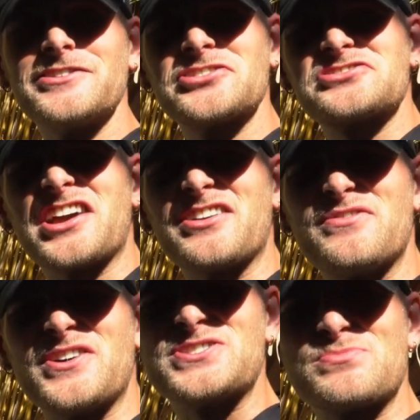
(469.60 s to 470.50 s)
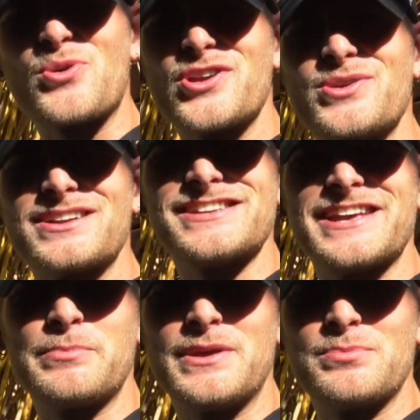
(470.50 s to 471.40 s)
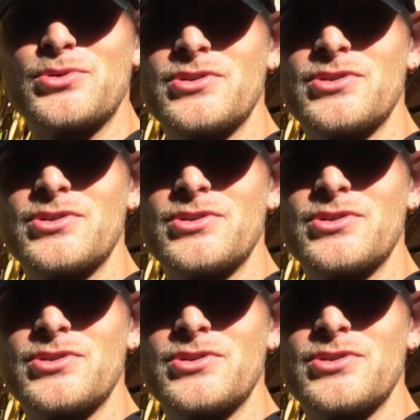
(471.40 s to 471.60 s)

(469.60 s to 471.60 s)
Looks like a fun sport. You get to hit people.